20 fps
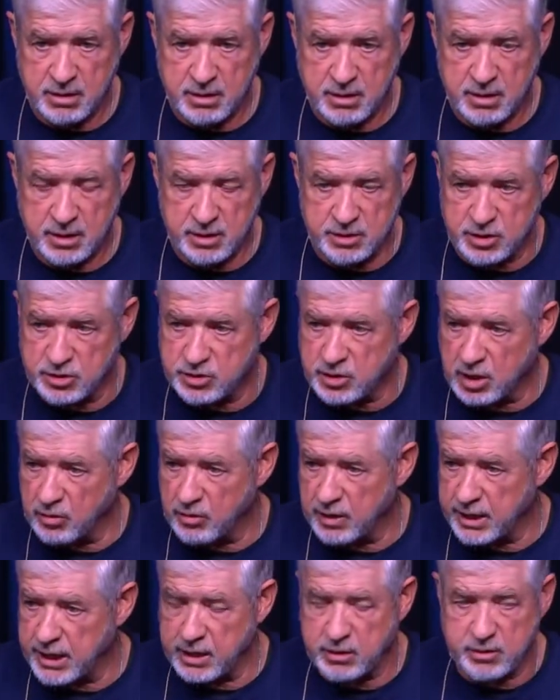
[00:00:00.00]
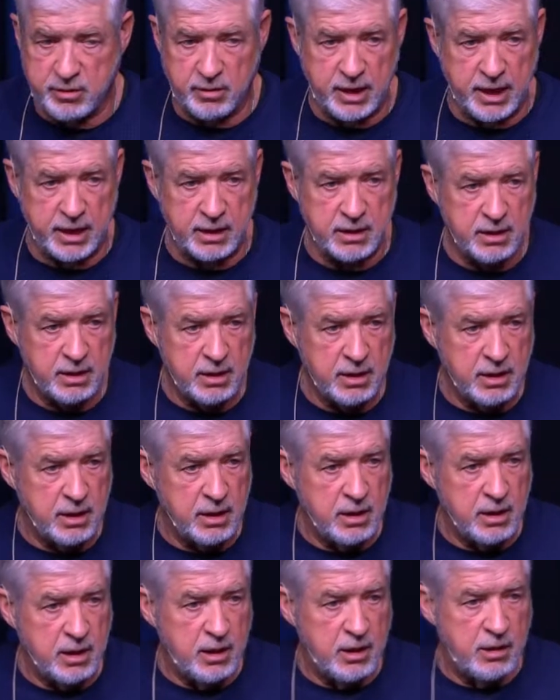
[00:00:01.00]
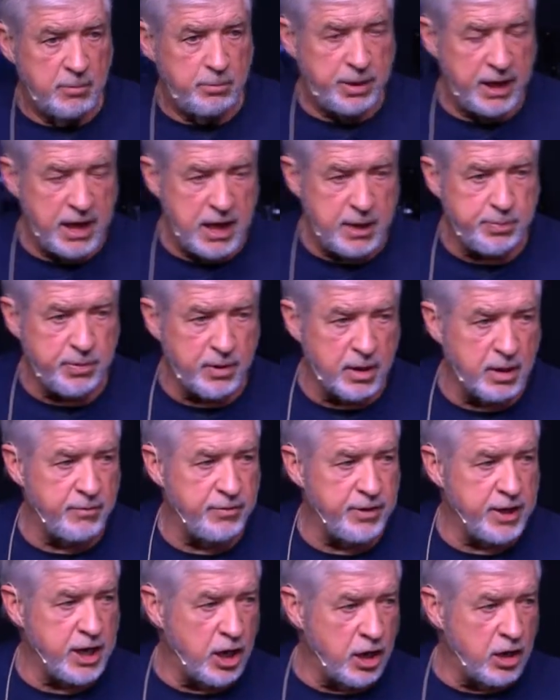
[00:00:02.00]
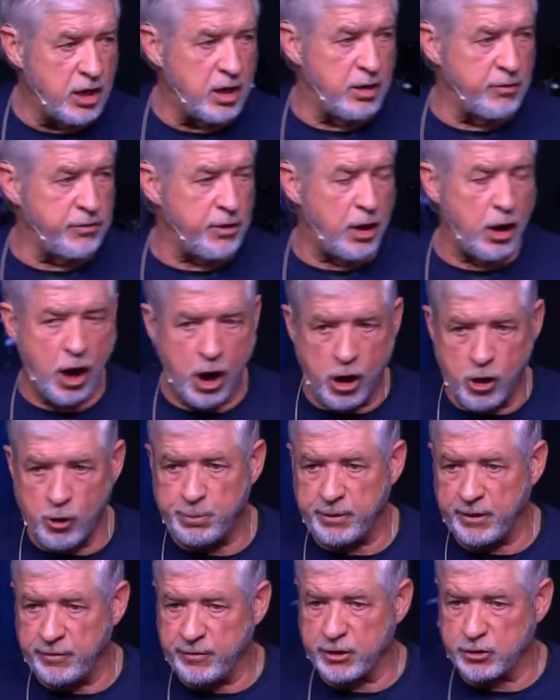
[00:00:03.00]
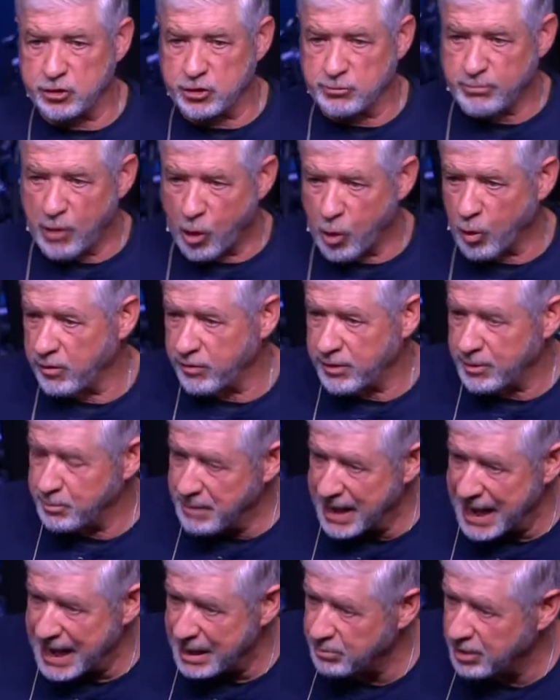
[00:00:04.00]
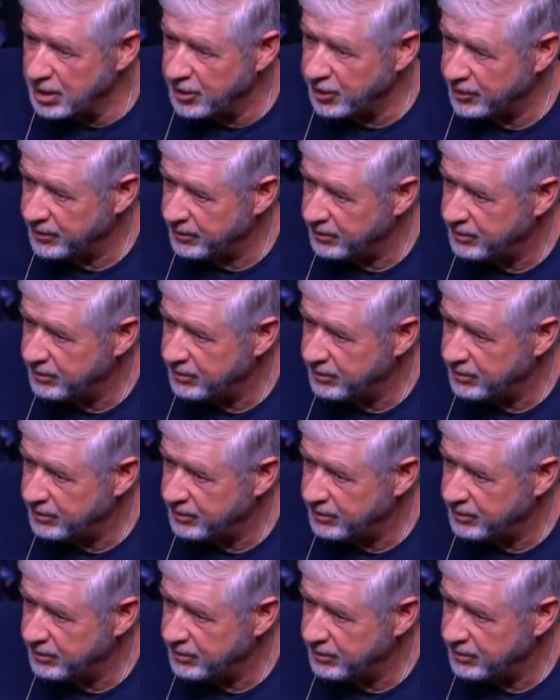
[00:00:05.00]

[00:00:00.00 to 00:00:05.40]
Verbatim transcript: It's just totally incorrect. People of the earth are hoping there's more than Babylon.